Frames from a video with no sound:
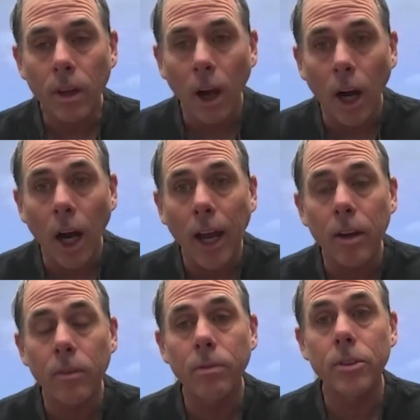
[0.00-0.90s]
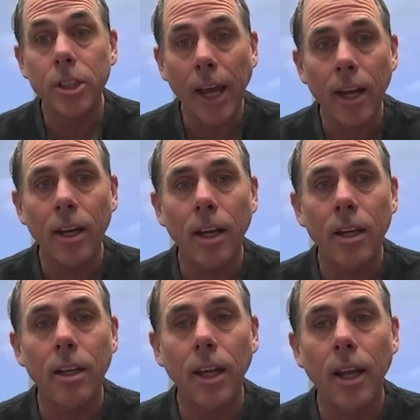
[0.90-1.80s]
I said it,
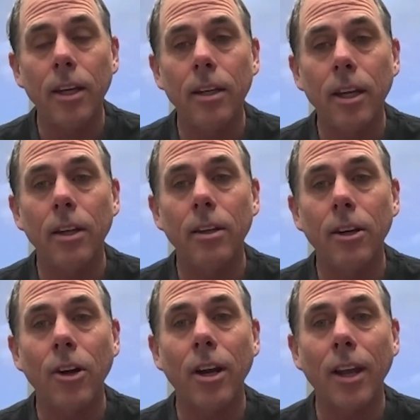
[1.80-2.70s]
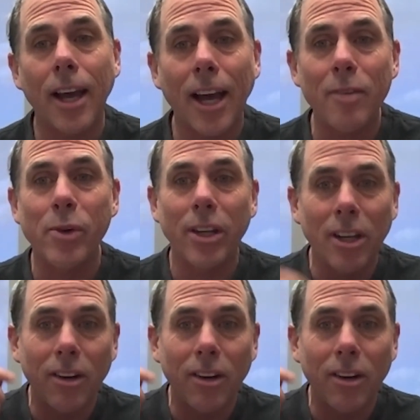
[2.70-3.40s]
and you're not a guy, but